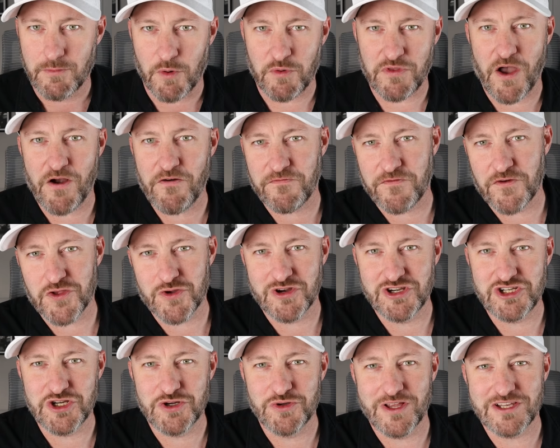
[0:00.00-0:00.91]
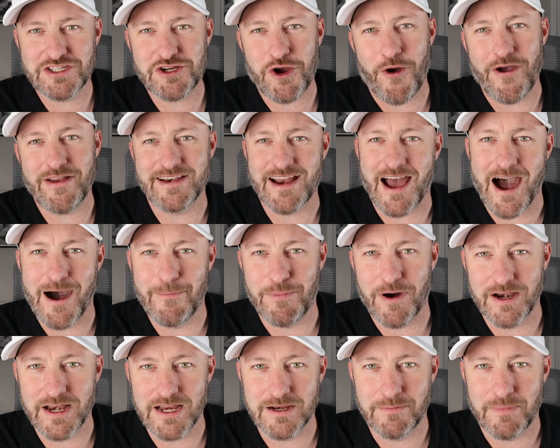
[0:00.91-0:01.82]
But without further ado, let's go ahead and hop
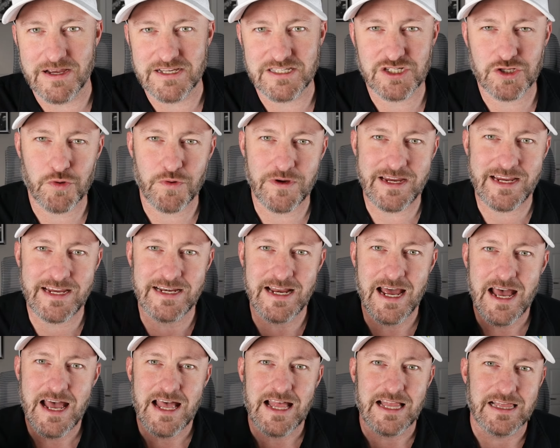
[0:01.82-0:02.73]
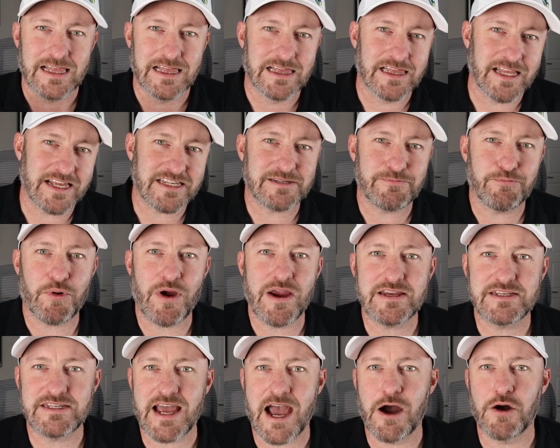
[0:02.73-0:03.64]
on into my screen. Let's
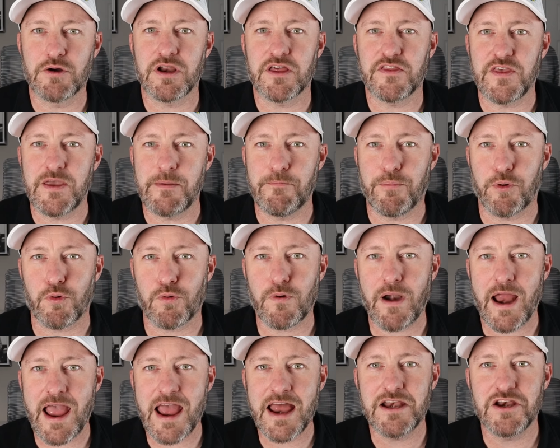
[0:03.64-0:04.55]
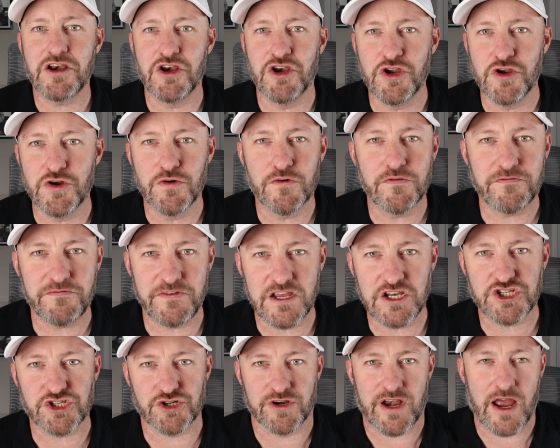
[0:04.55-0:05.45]
break down the brand new
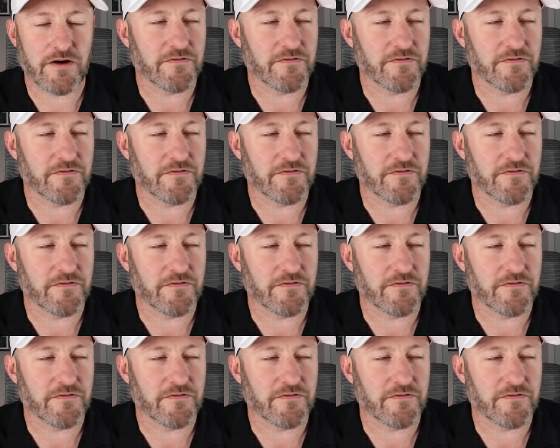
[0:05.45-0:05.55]
feature.